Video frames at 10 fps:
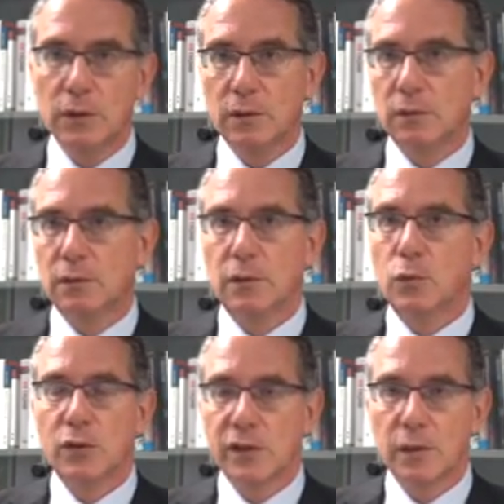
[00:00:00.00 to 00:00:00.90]
when
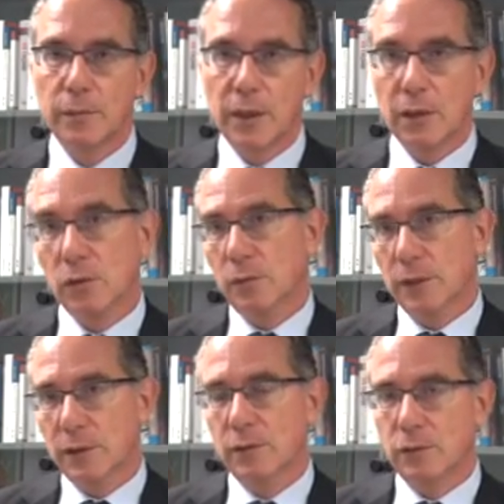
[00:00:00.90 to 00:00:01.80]
there was an embargo,
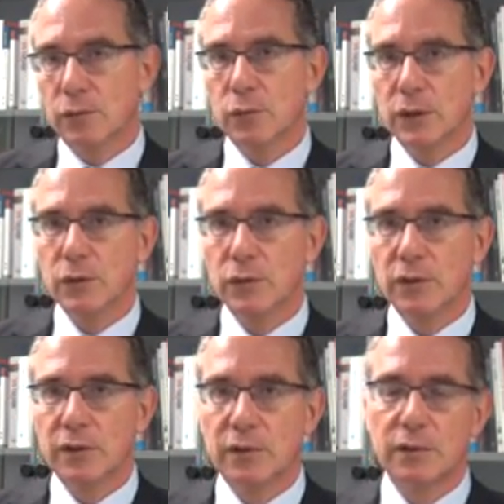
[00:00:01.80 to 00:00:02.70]
but we knew
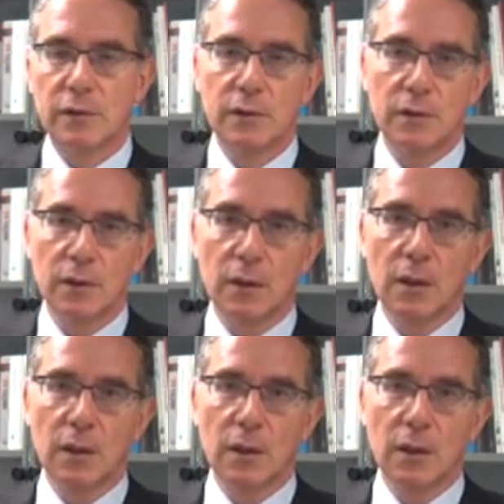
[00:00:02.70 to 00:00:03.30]
that